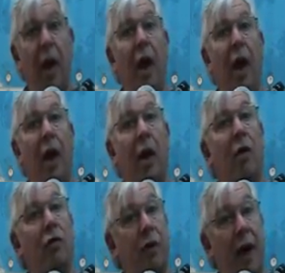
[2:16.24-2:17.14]
And I
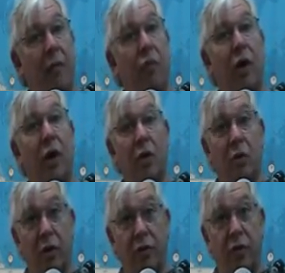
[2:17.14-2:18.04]
also have
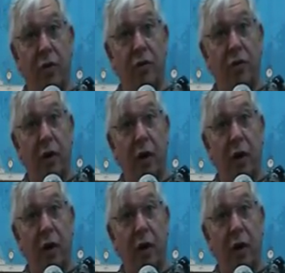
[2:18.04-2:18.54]
regular listeners